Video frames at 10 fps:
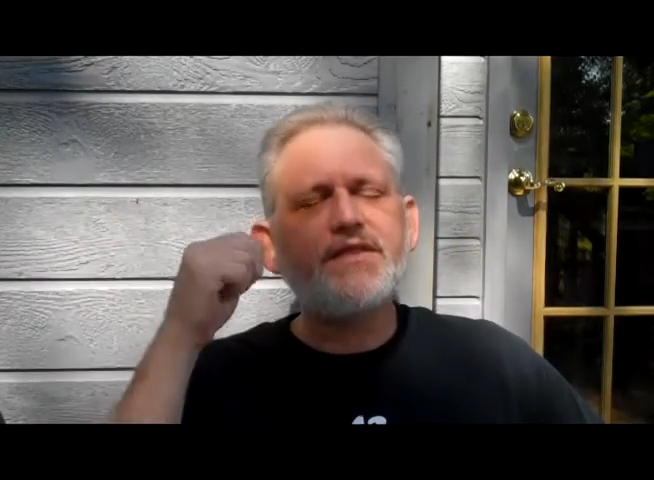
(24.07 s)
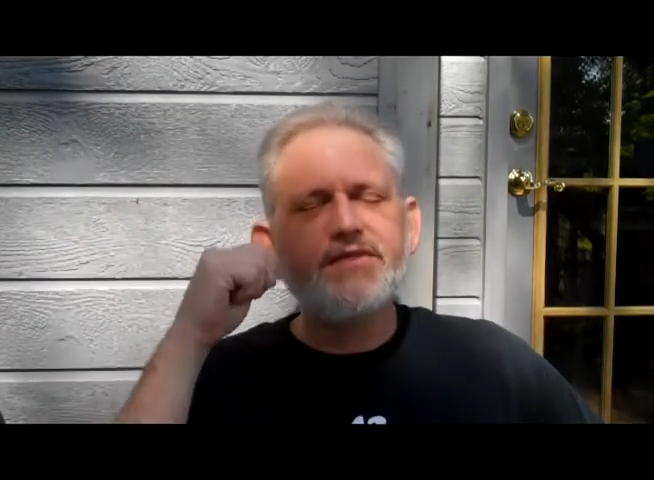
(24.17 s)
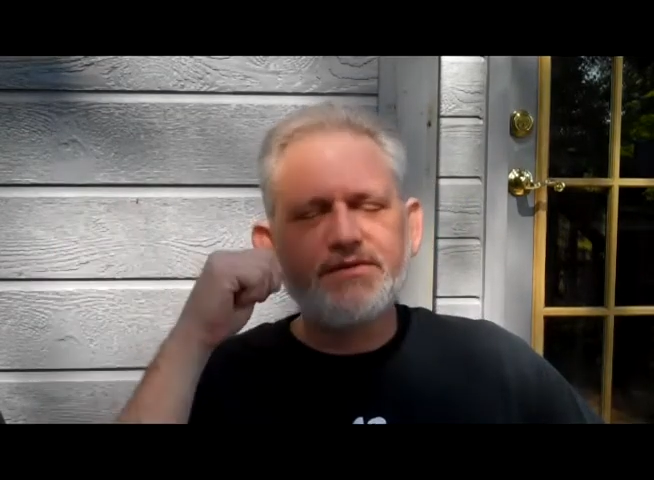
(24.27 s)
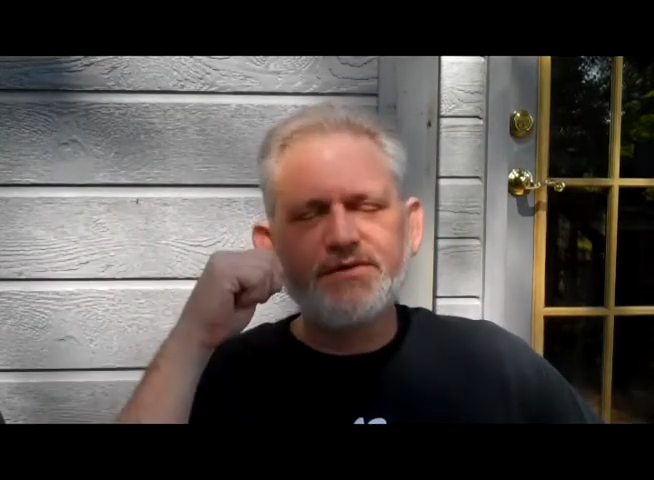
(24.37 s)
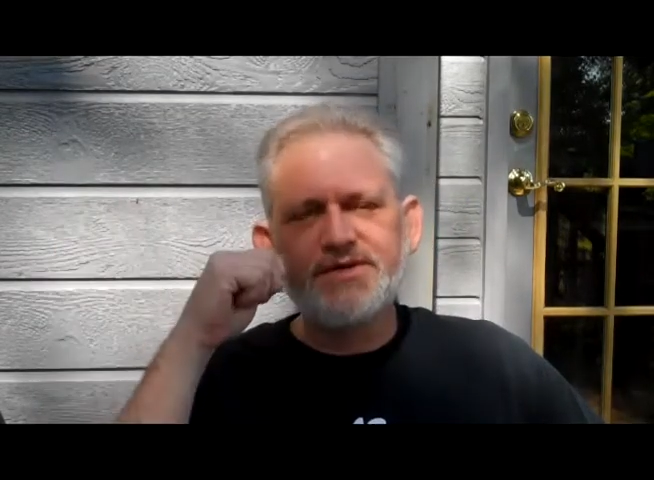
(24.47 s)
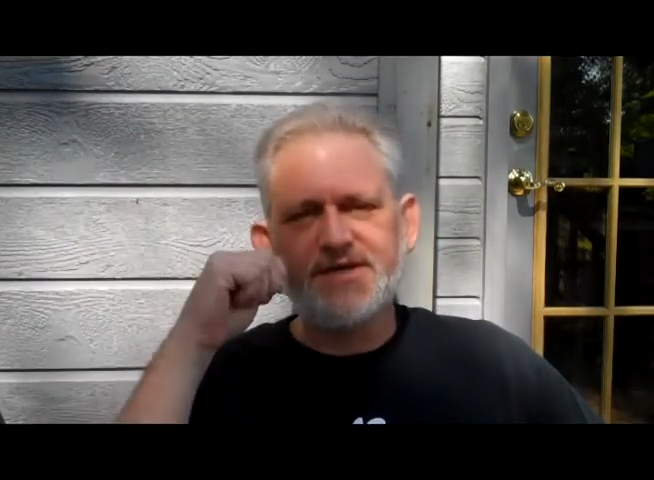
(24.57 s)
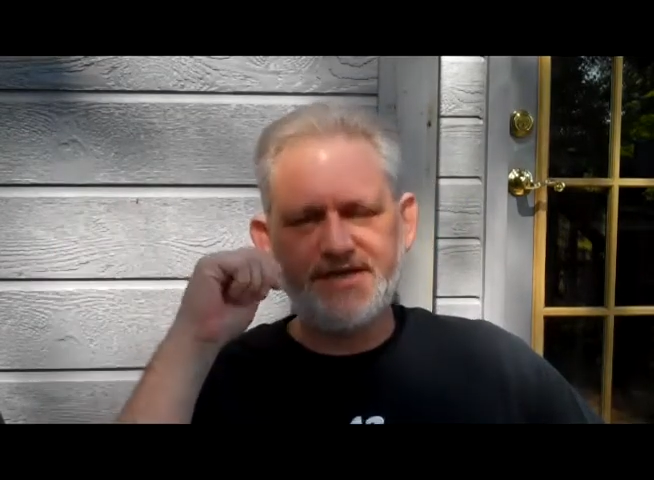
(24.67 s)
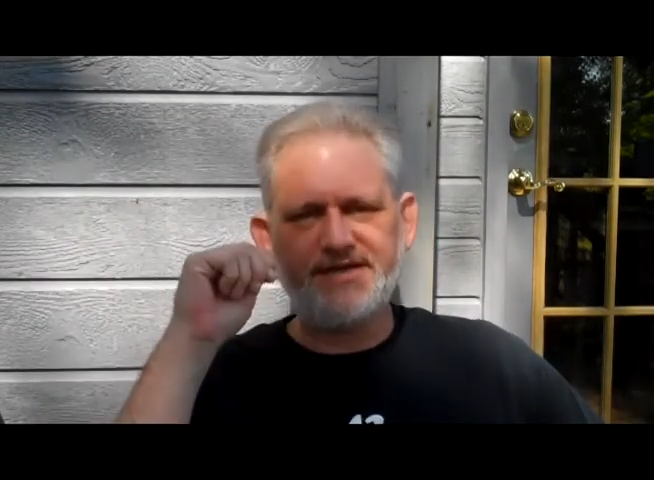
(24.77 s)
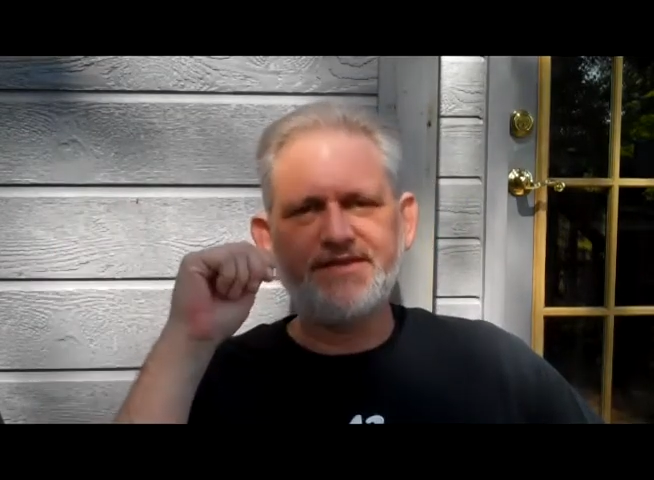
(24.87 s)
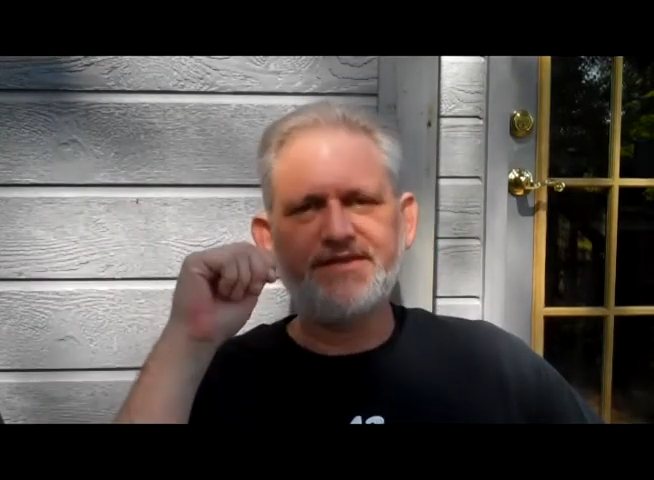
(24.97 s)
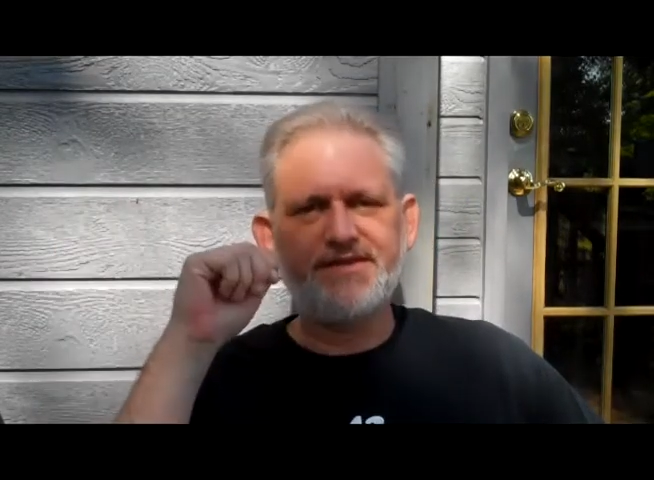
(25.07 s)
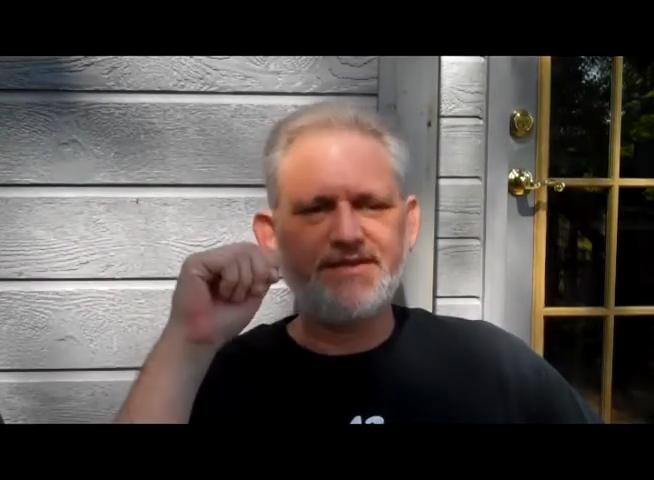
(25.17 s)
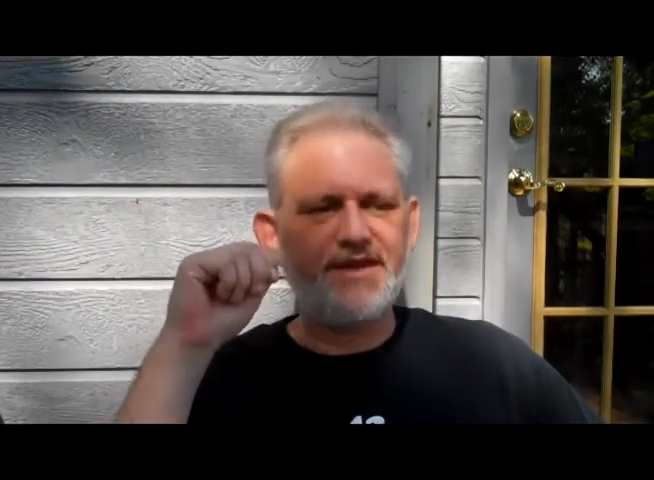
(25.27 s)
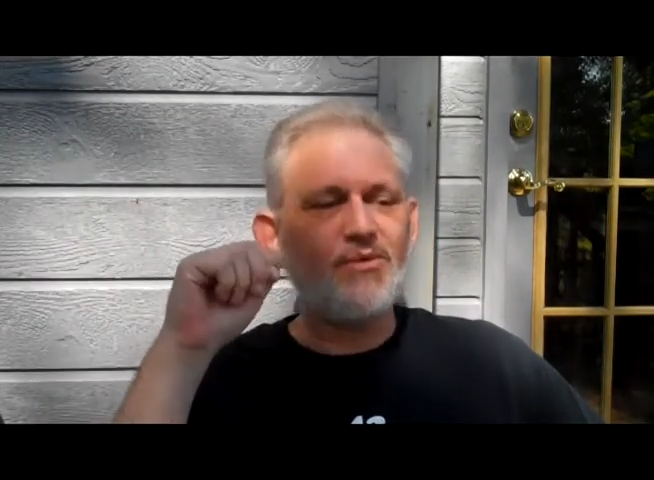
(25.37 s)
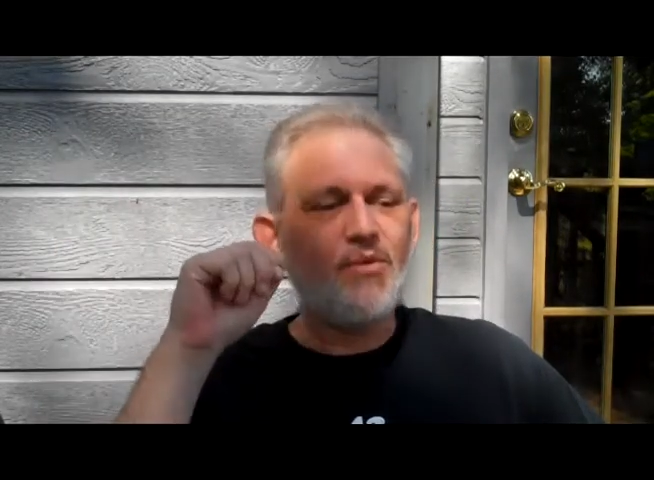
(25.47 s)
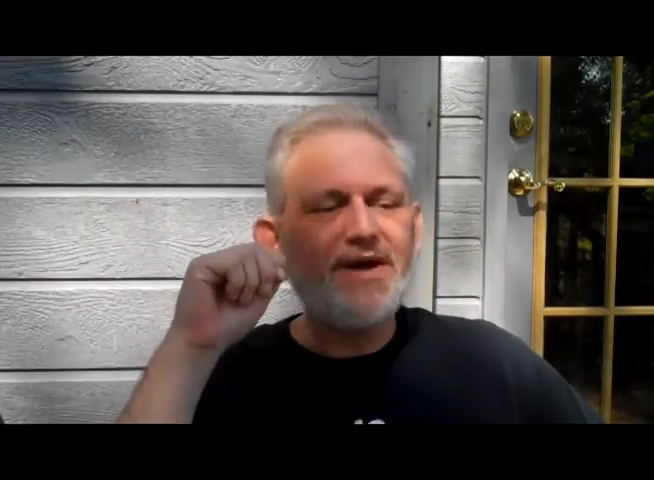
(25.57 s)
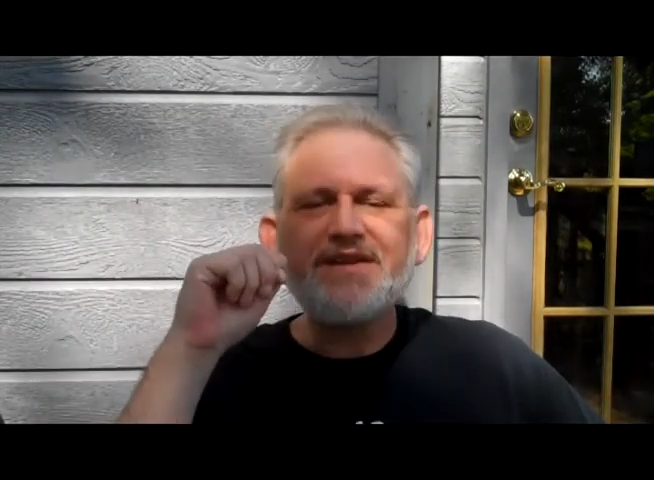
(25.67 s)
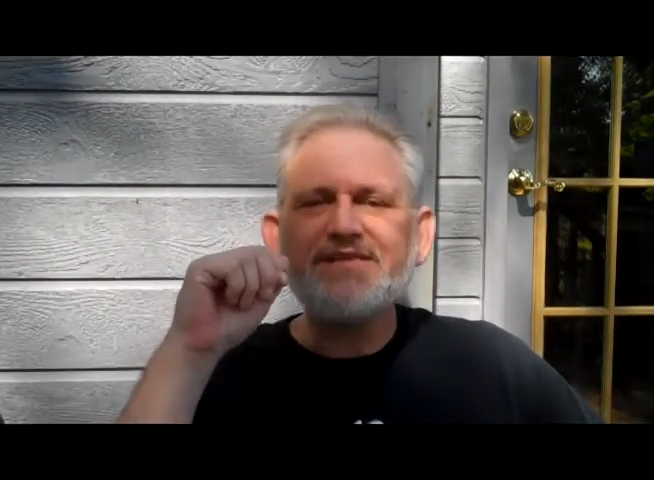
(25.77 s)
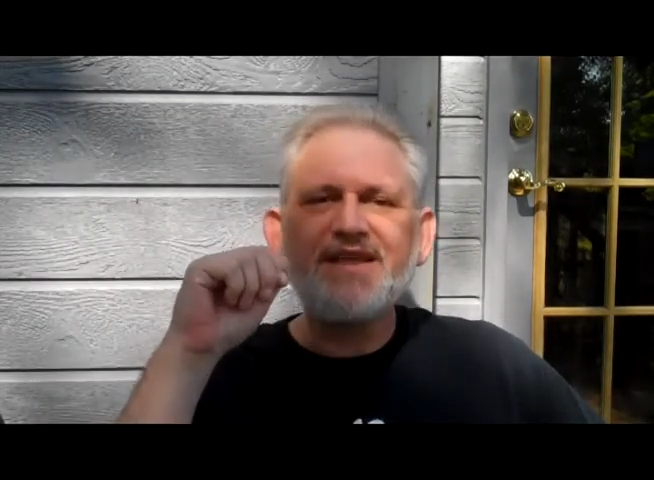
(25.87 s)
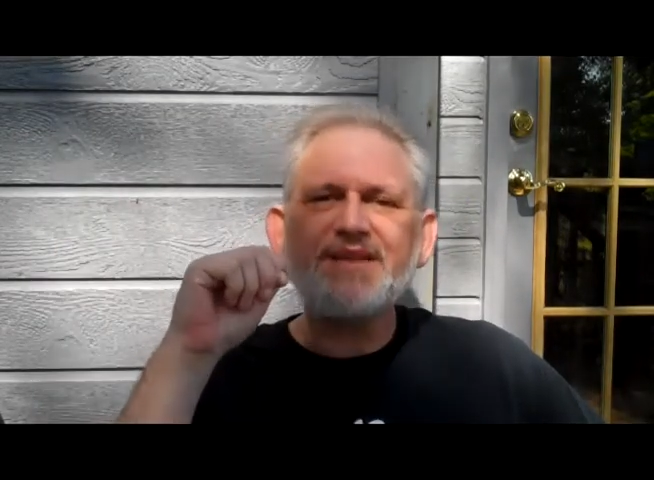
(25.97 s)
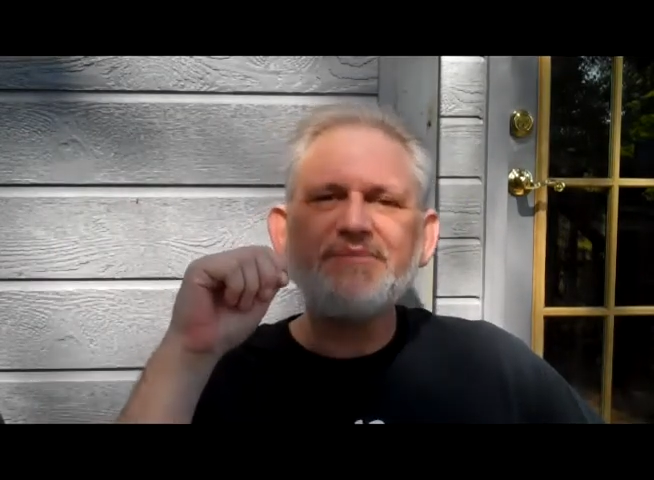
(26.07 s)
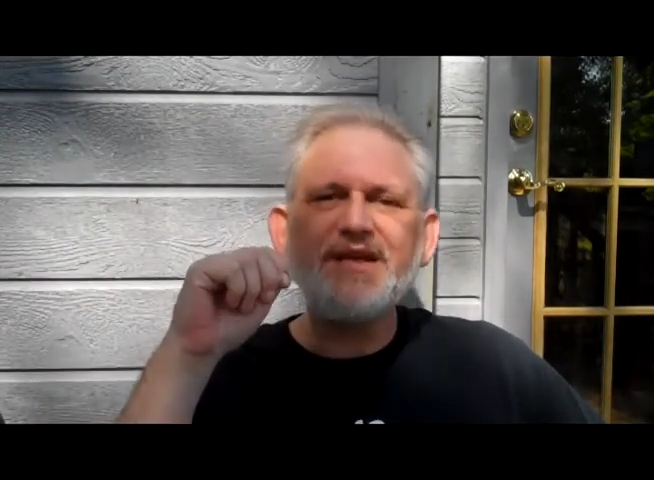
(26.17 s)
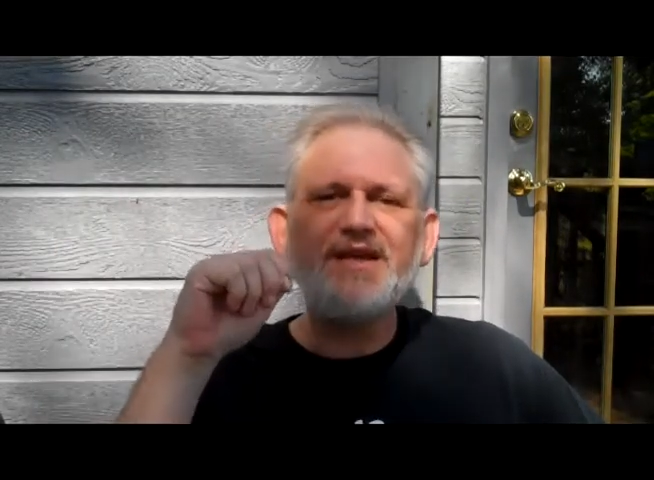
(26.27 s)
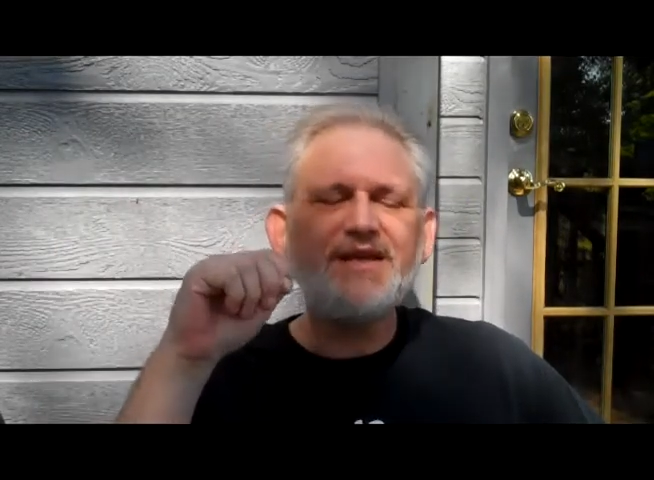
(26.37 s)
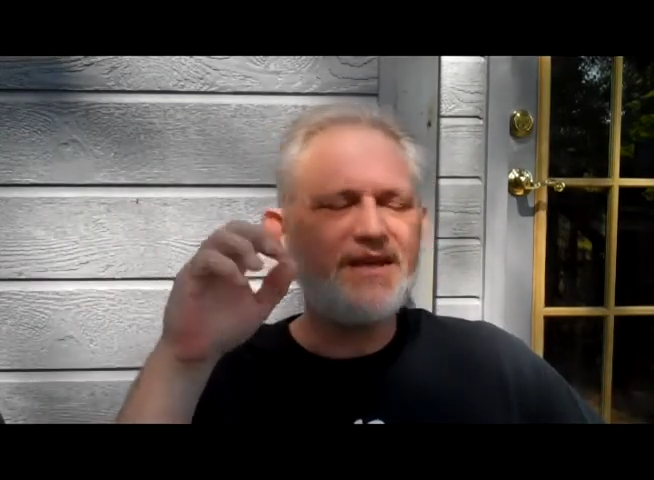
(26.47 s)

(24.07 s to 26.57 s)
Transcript: the 13th. What does that mean?